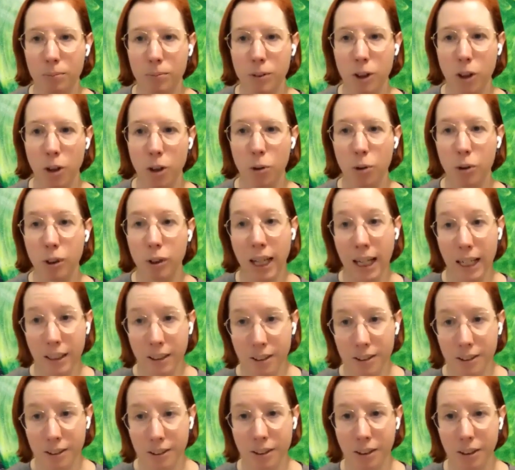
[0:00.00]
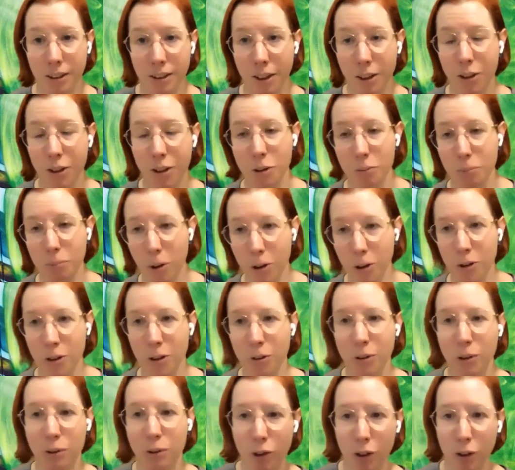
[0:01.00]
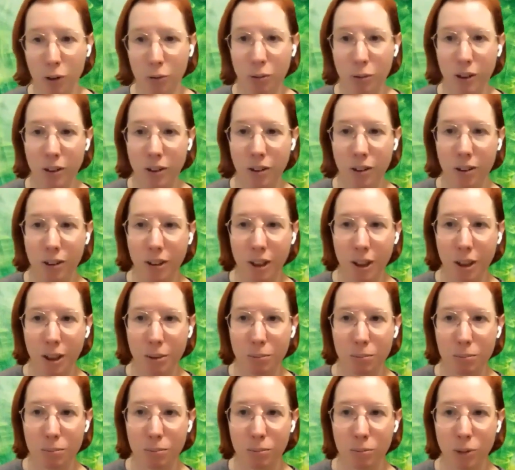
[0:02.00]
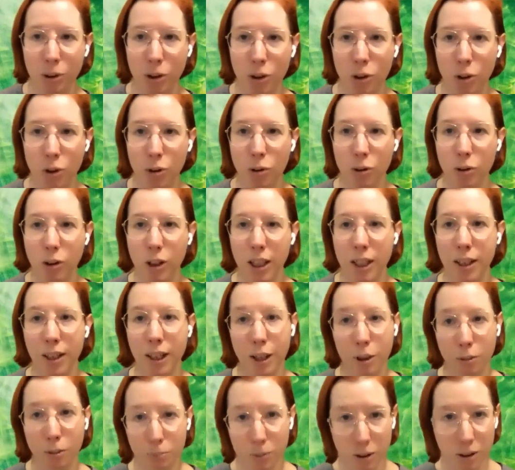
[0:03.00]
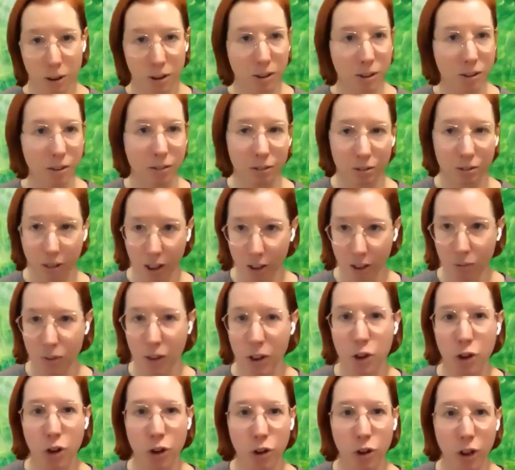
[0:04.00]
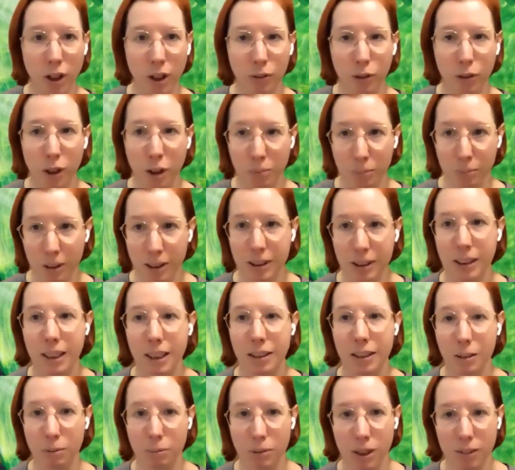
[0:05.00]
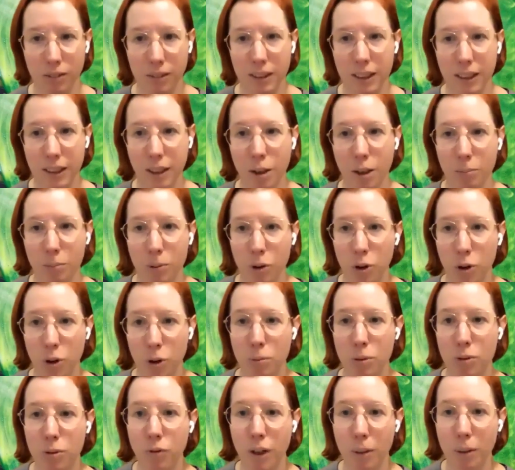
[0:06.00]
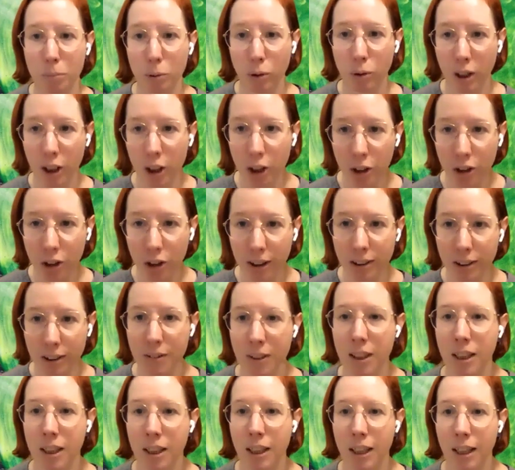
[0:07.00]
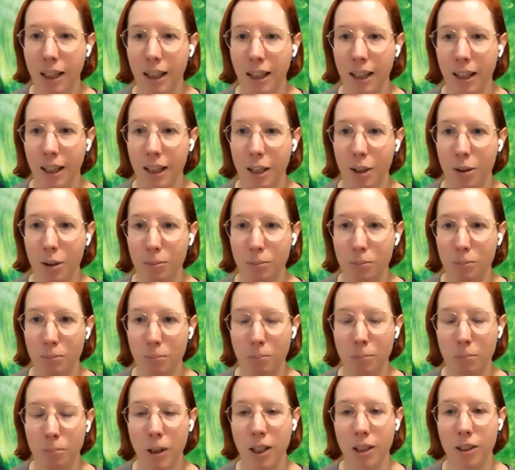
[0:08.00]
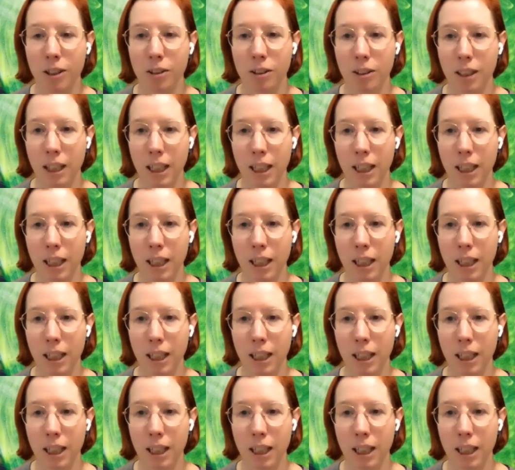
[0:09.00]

So Kate is another partner that we've worked with who kind of helps adventure travel companies get themselves set up in terms of operationally. But